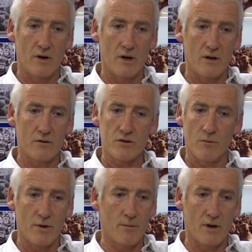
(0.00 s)
Uh, there's
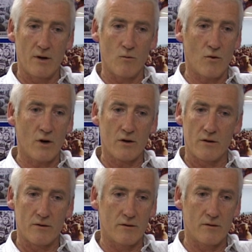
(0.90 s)
some people who
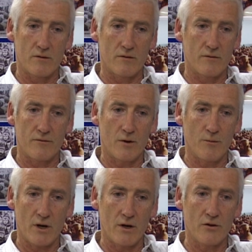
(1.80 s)
walked
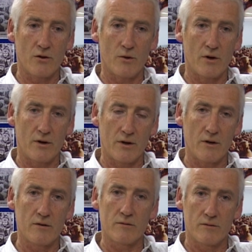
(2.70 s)
from they got out in the morning
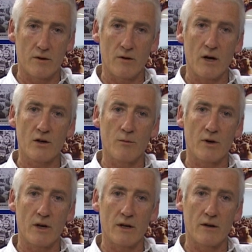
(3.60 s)
till they were locked up
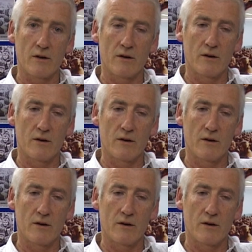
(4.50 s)
at night.